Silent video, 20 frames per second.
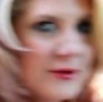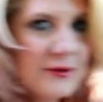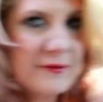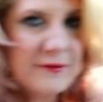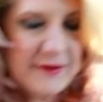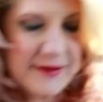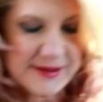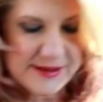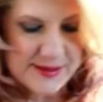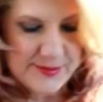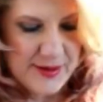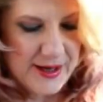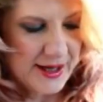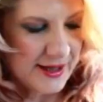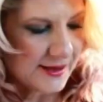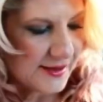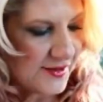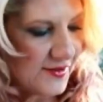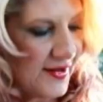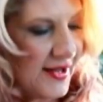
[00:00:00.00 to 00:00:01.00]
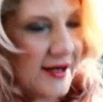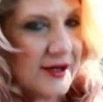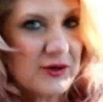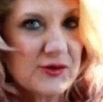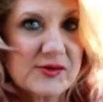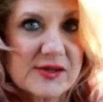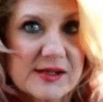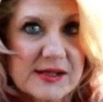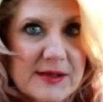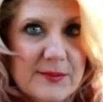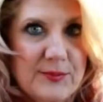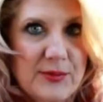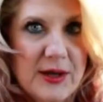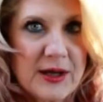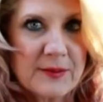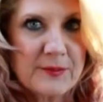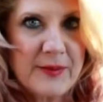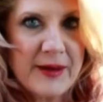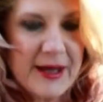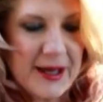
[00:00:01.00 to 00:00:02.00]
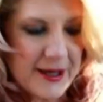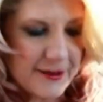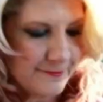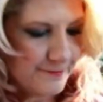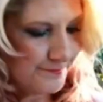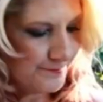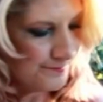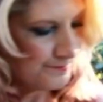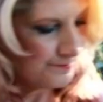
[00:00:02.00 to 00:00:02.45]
the little fancy bag, so I had to use a Ziploc bag,